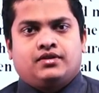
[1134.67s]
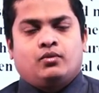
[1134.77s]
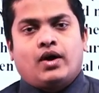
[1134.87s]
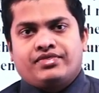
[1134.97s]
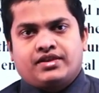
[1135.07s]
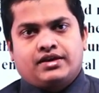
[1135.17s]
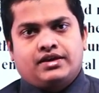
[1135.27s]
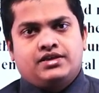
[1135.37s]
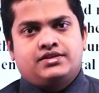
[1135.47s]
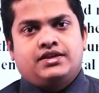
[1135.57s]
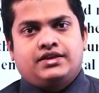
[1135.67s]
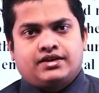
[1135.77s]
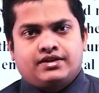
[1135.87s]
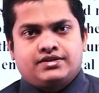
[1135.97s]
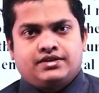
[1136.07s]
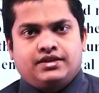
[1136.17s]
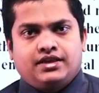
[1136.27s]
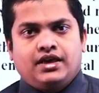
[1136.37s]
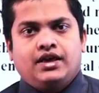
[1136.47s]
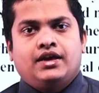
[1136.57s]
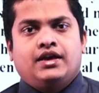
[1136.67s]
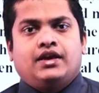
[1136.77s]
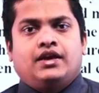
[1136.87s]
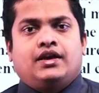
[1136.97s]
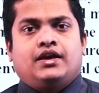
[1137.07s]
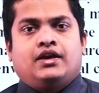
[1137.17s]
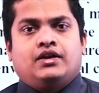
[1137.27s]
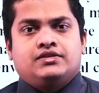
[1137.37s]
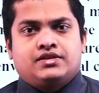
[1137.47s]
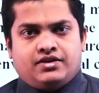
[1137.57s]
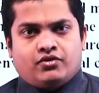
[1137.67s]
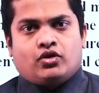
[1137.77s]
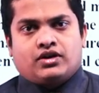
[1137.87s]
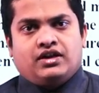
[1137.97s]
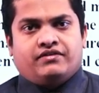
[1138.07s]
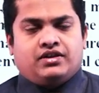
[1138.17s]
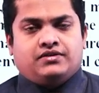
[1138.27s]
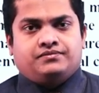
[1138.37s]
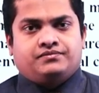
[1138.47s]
One thing is increase in the seawater level.